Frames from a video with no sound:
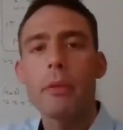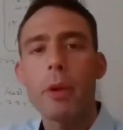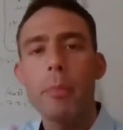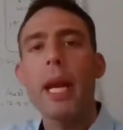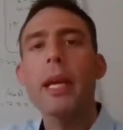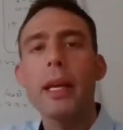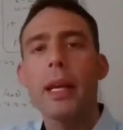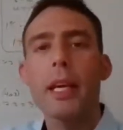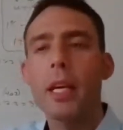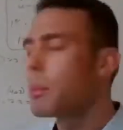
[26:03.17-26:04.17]

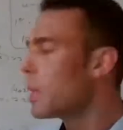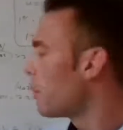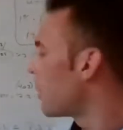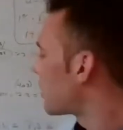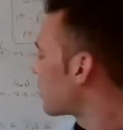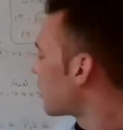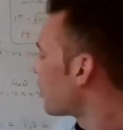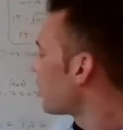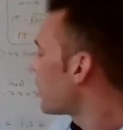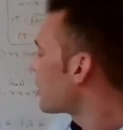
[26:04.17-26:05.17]
remaining income limit will